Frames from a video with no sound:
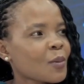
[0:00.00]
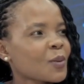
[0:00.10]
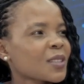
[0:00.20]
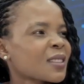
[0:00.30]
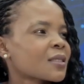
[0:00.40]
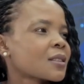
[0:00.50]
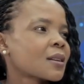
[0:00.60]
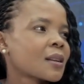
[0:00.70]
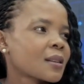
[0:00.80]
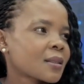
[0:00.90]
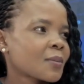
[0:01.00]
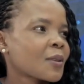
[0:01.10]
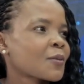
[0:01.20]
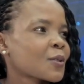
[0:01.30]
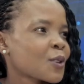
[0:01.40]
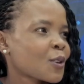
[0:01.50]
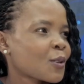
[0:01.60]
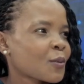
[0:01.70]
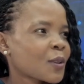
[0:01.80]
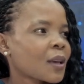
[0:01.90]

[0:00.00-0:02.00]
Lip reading: It was just journalism and photography.